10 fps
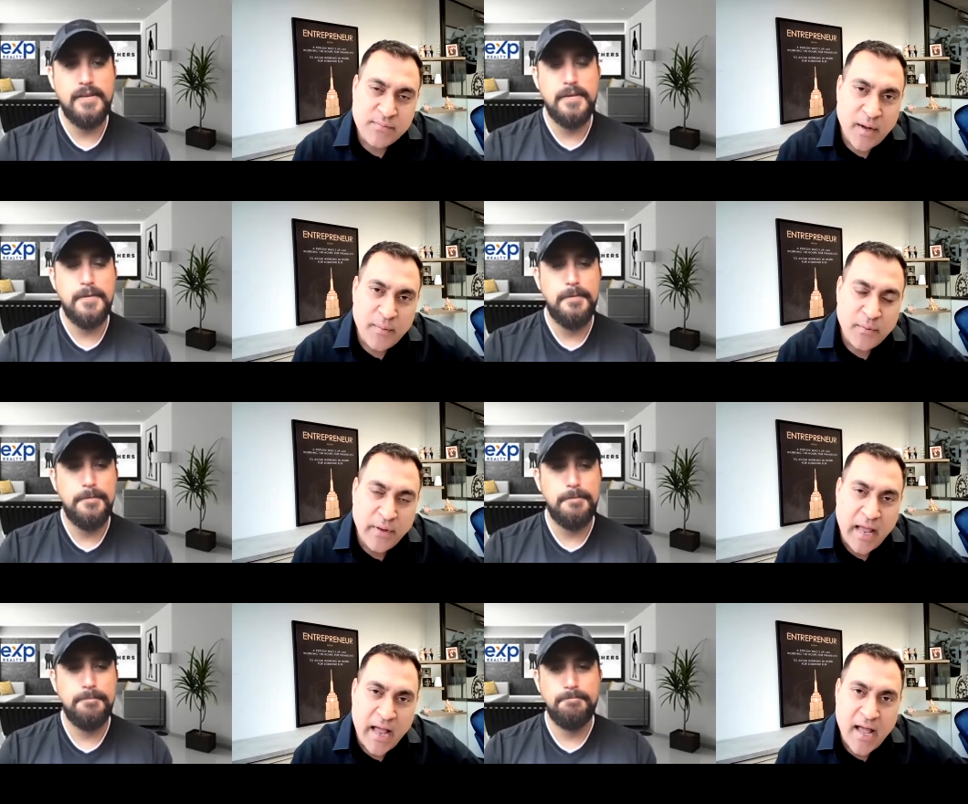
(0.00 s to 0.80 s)
Speaker 1: bubble we
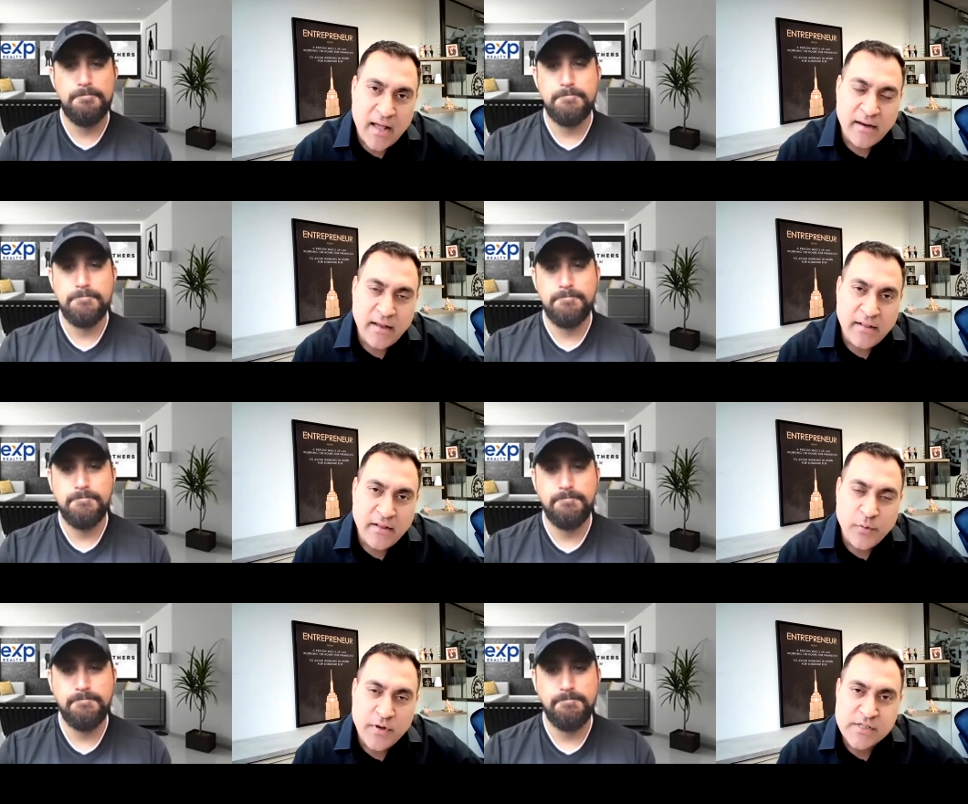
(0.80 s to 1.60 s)
had in the
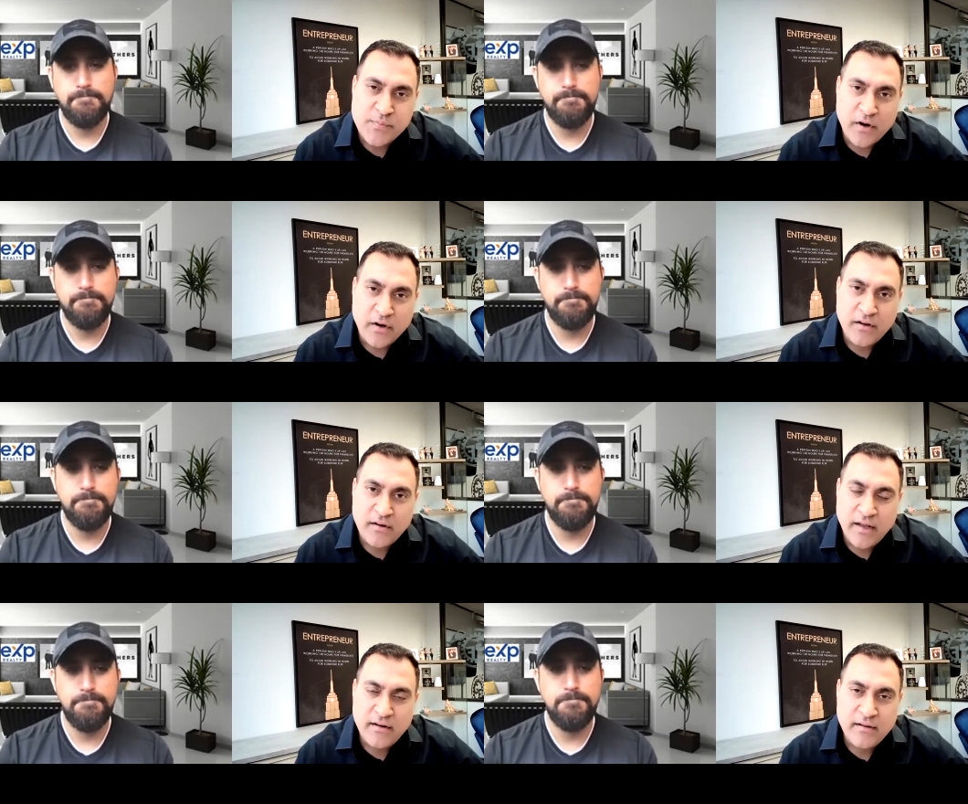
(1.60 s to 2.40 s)
U S market,
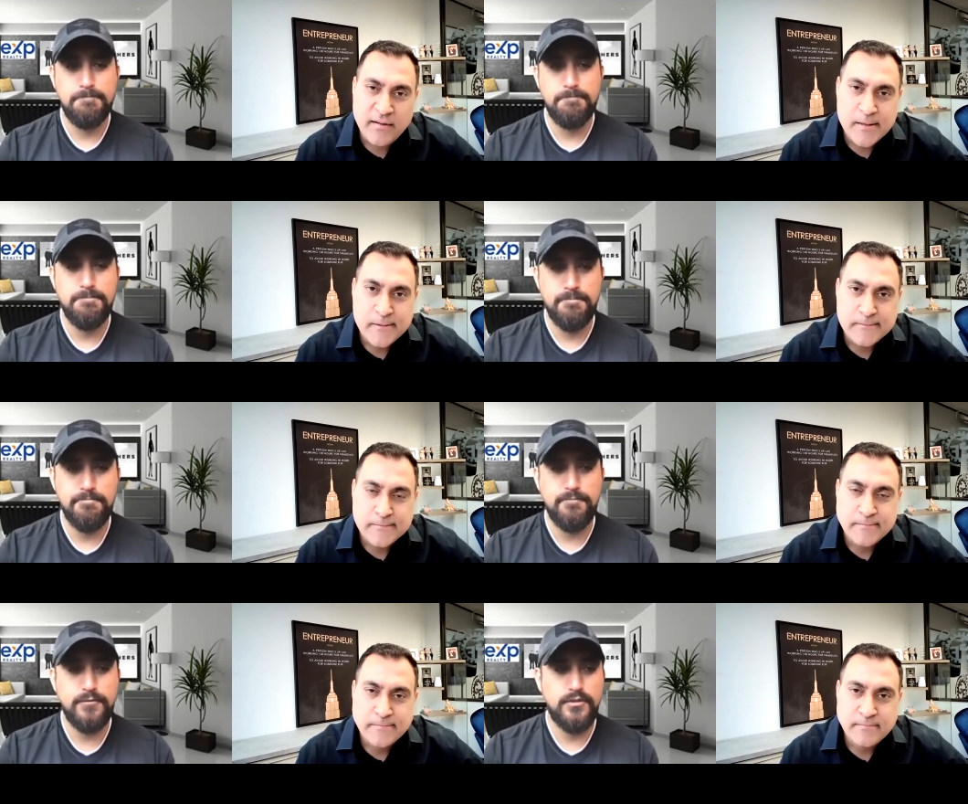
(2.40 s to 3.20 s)
Ed?
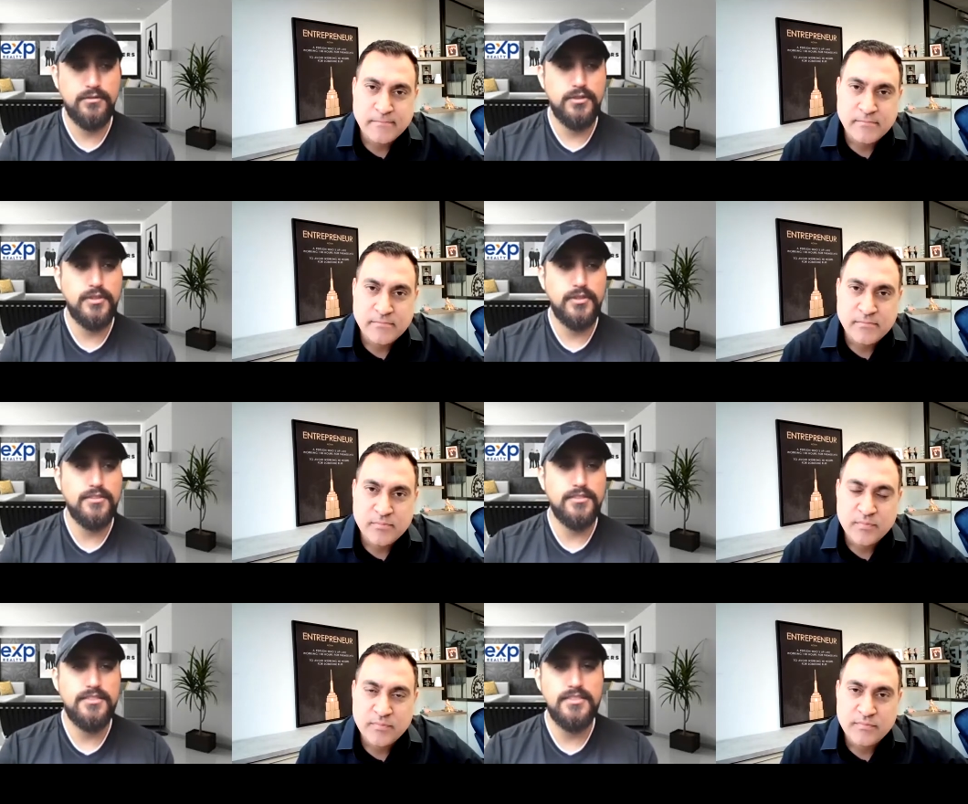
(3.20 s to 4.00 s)
Speaker 2: two thousand
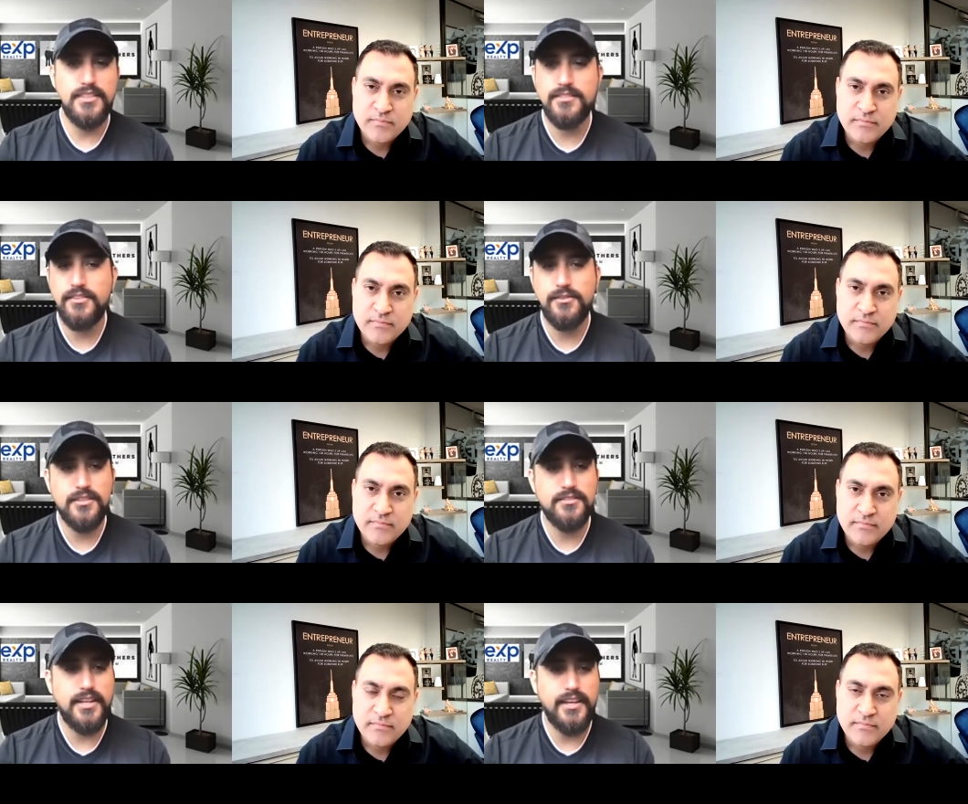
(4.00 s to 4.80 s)
six to two thousand
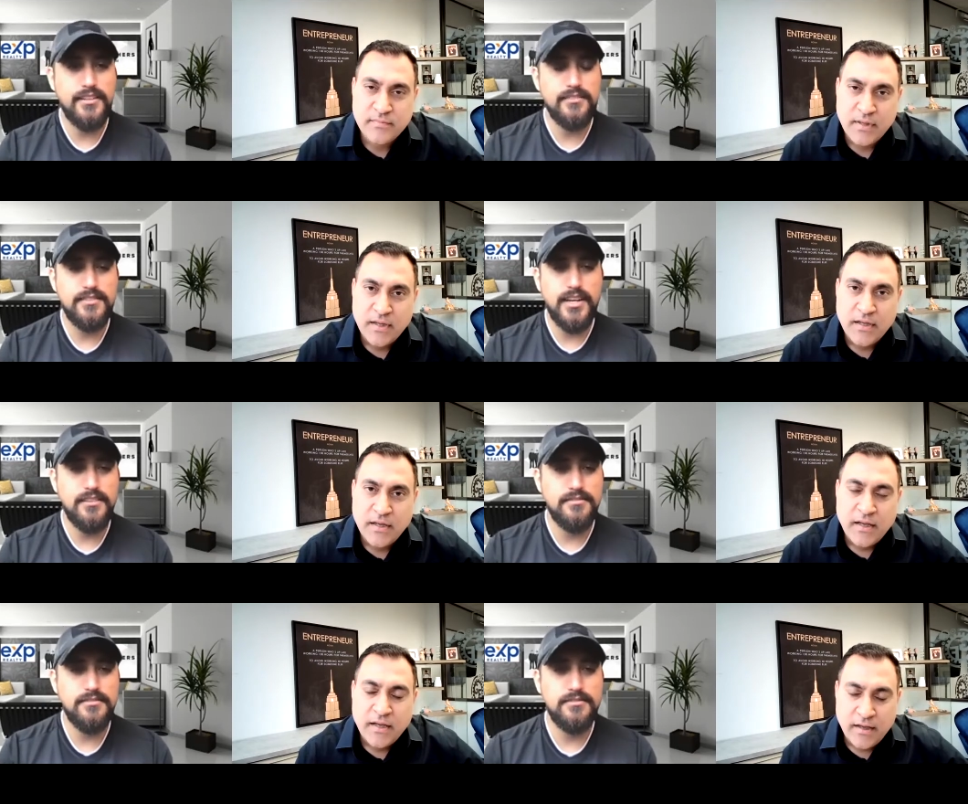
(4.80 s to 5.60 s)
eight, kind of.
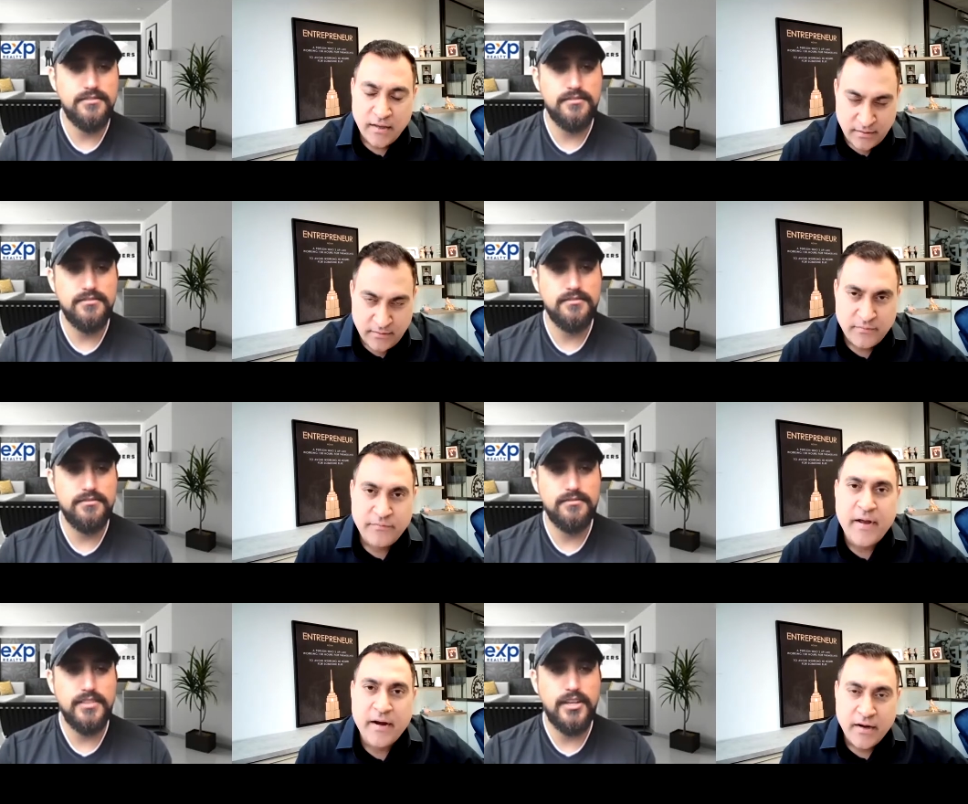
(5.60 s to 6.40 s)
Speaker 1: Fair.
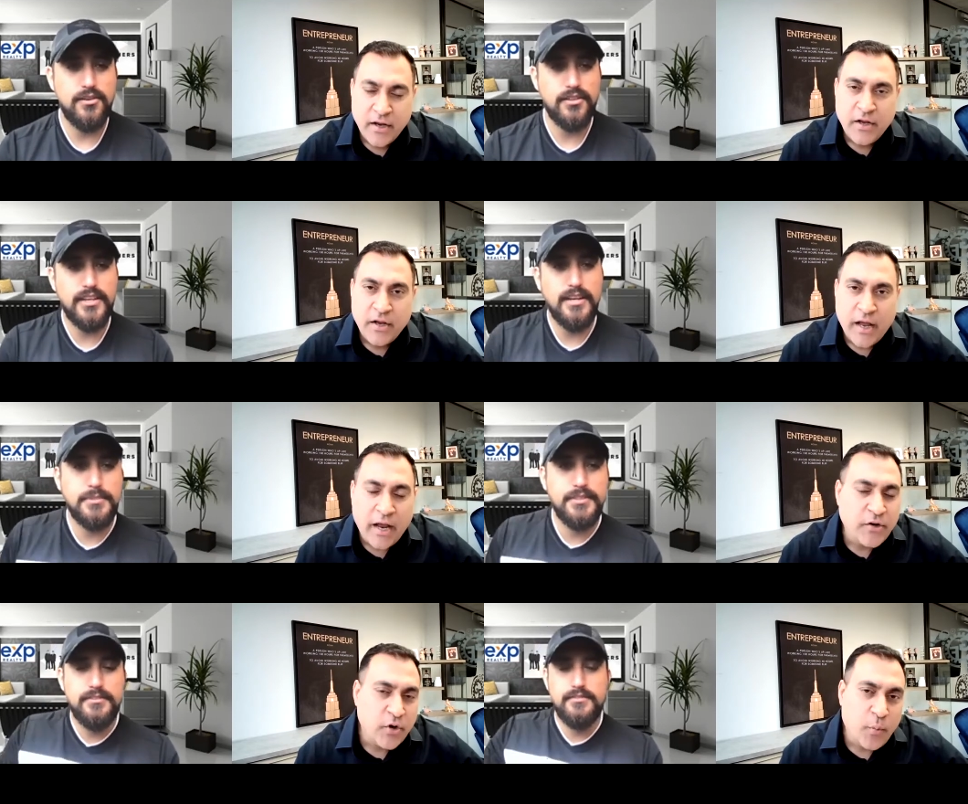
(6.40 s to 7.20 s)
Speaker 2: That whole
Speaker 1: thing happened. And do
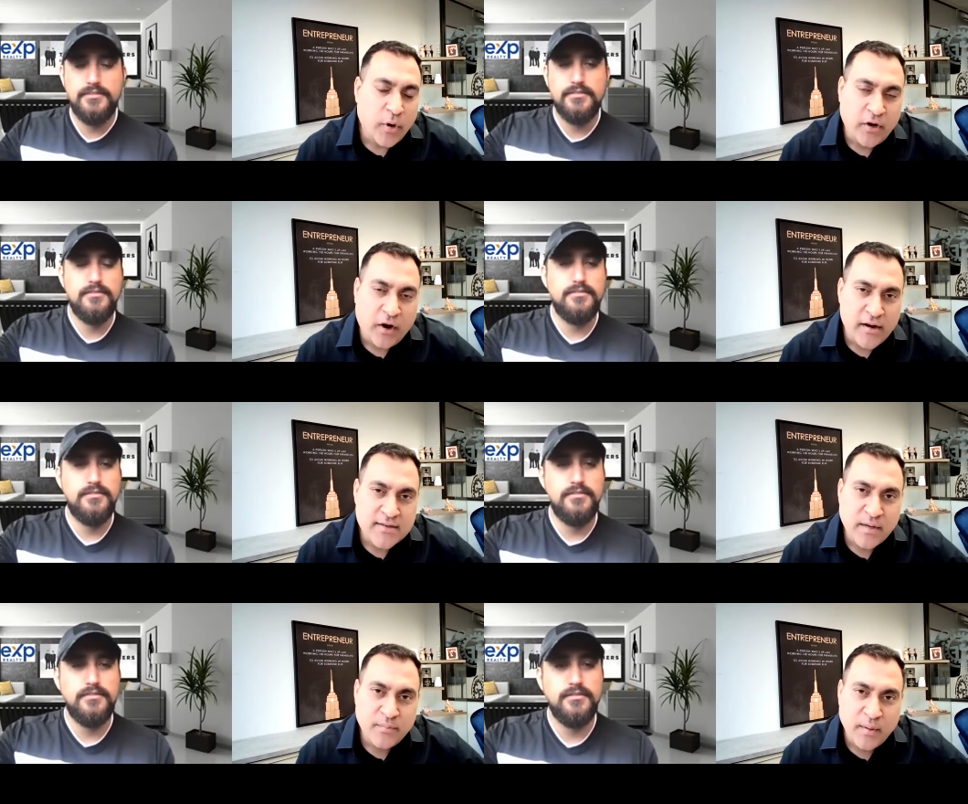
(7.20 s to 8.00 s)
you know what caused
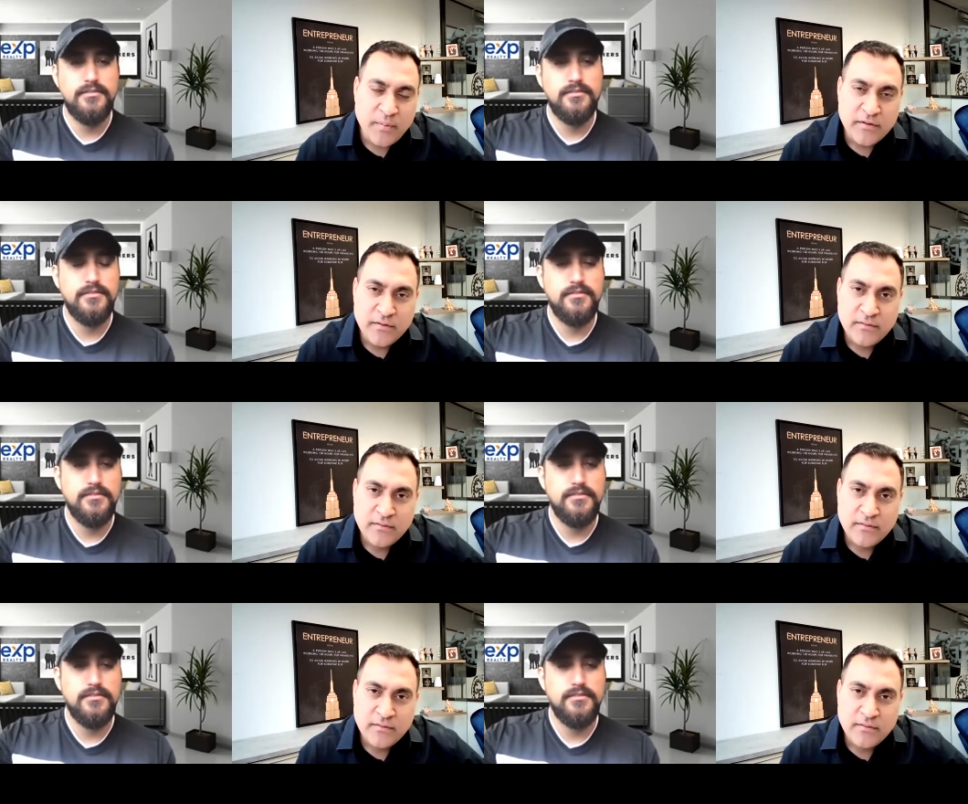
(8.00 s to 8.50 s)
that bubble?